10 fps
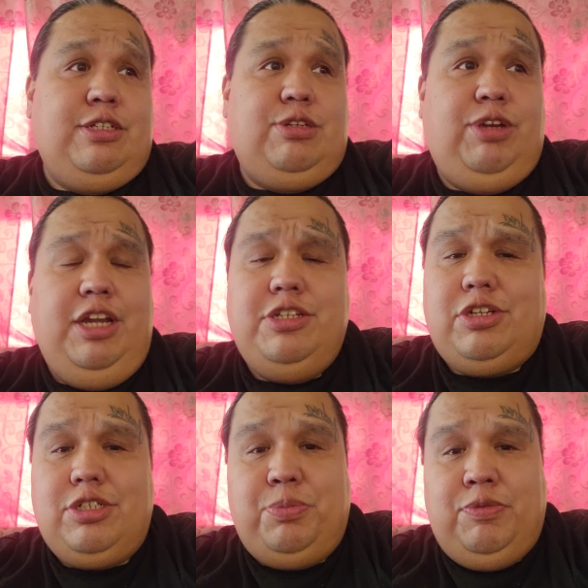So Kenny
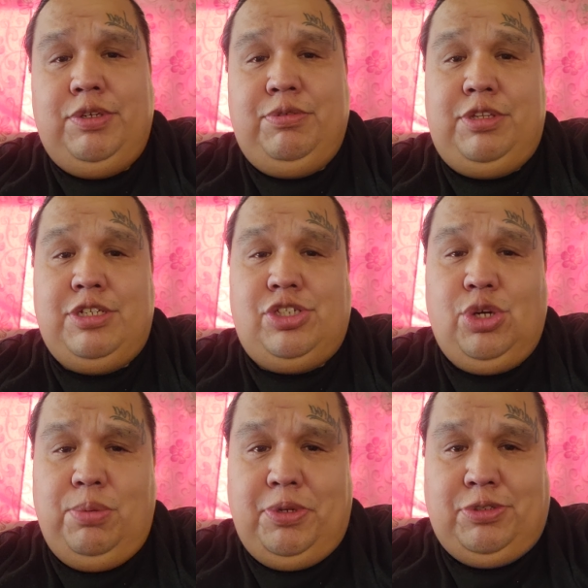starts moving with these
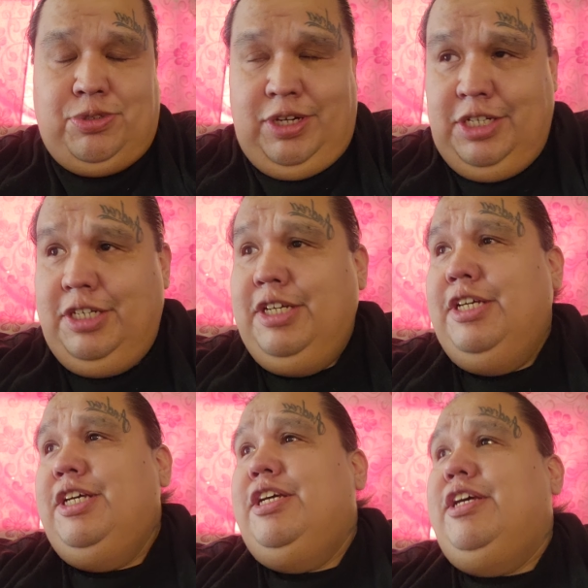chomos, right?
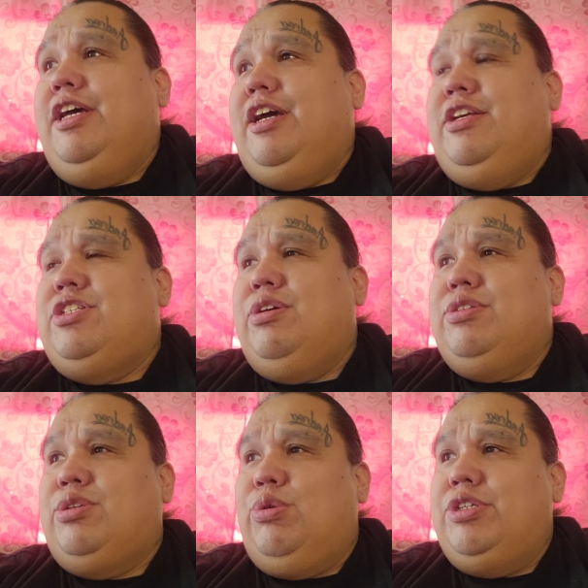And he
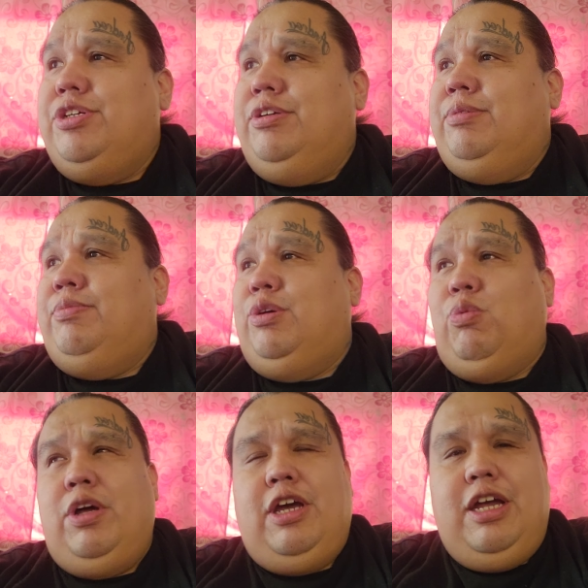starts torturing them. The
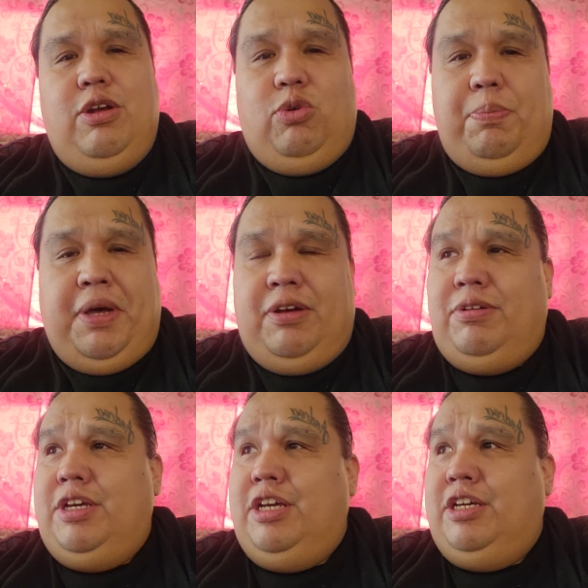one I know
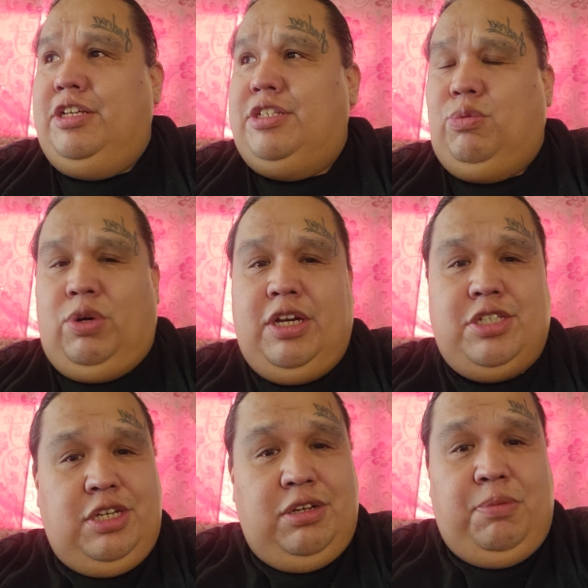about is the one I
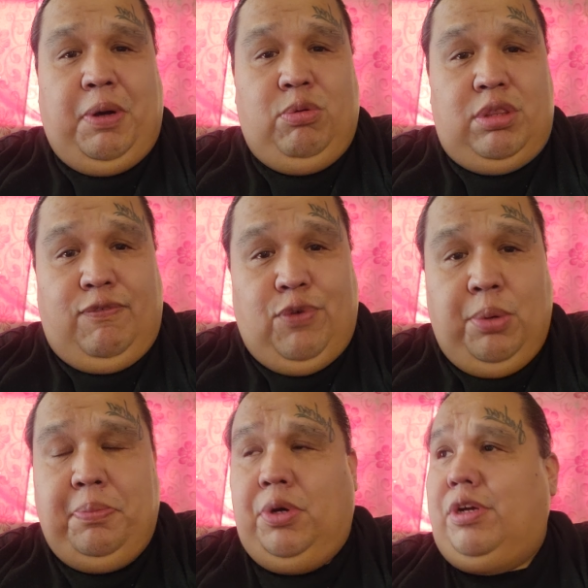was telling you about with the
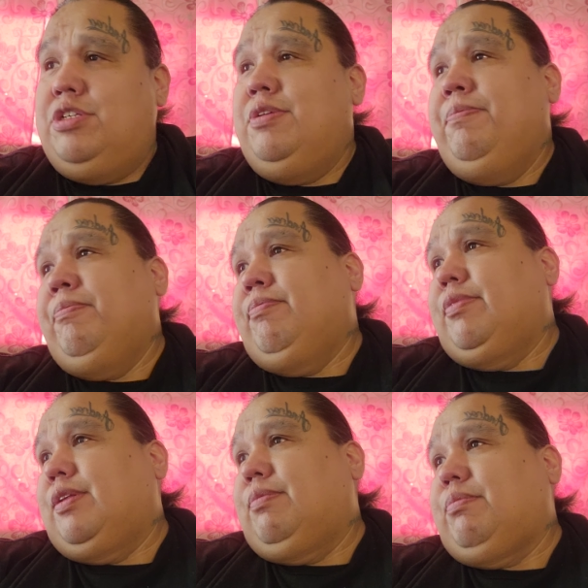phone books.
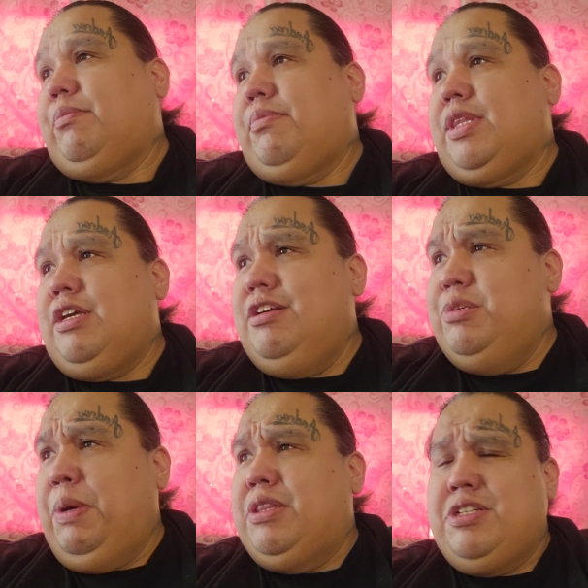
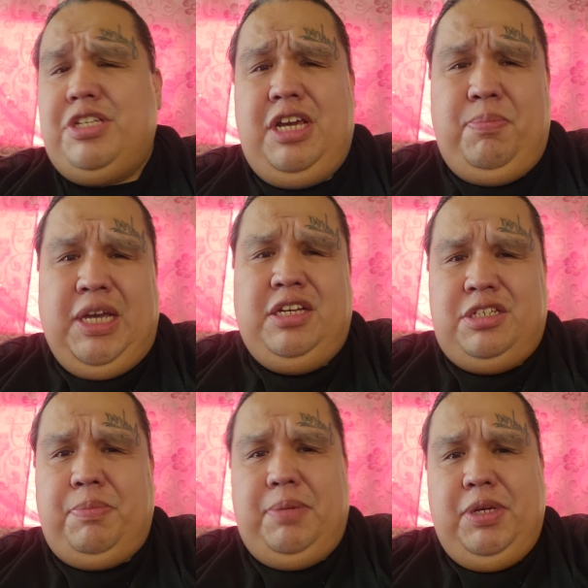He's about the same
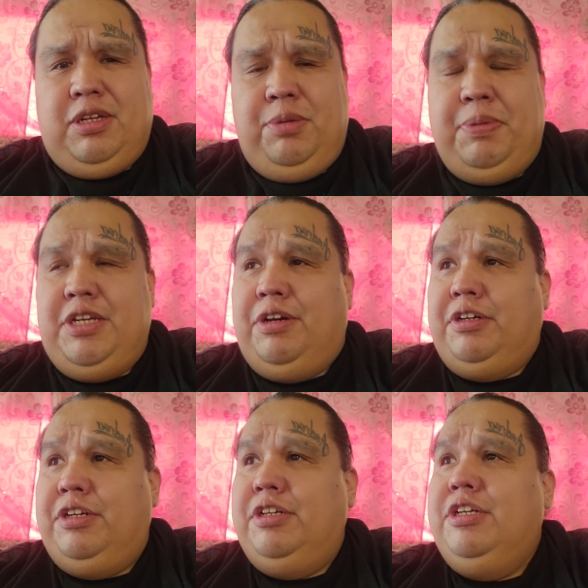age, maybe a little bit
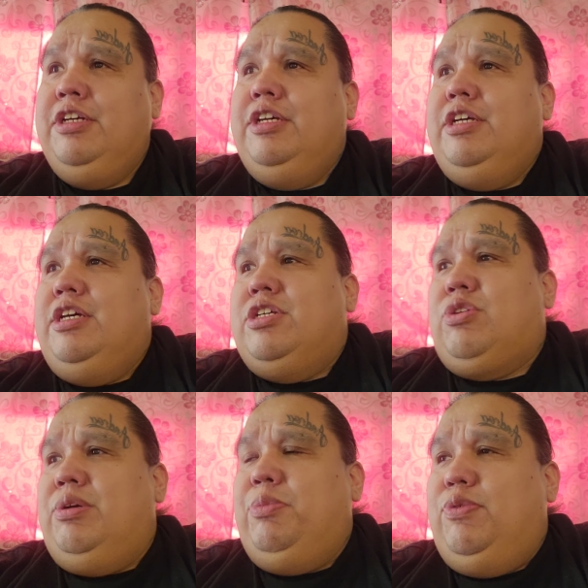younger.
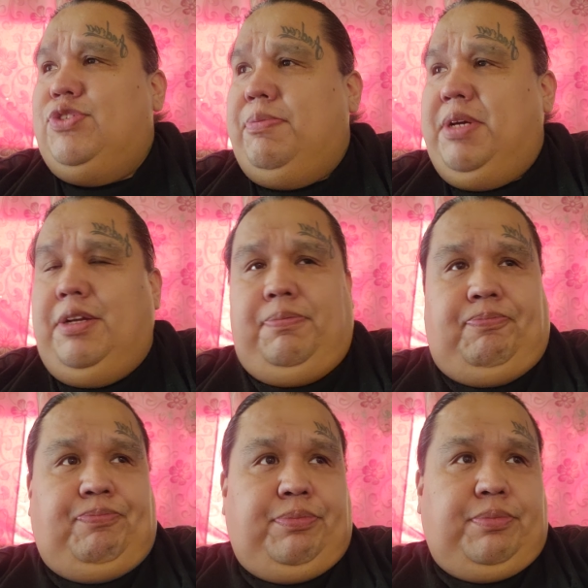So he moves him in.